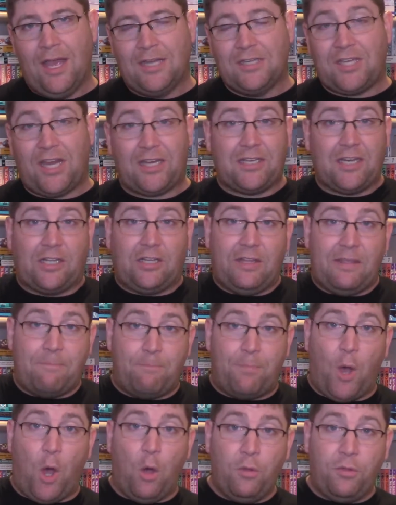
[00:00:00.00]
technically
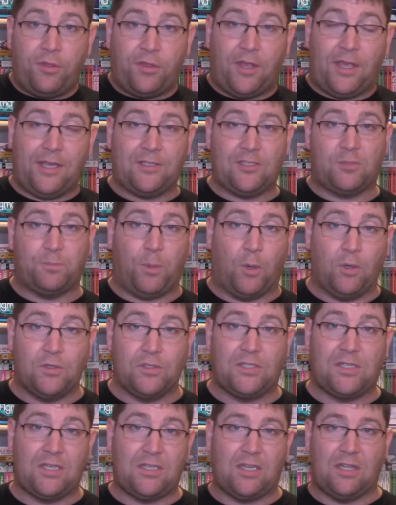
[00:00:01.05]
both
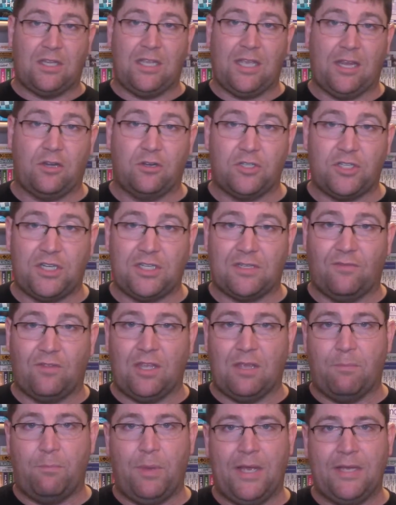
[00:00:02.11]
exposed to the energies of
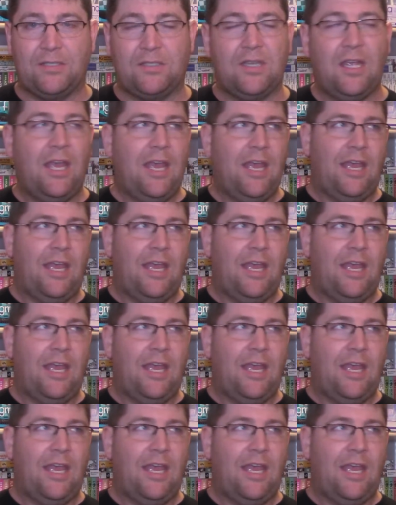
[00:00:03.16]
the abyss.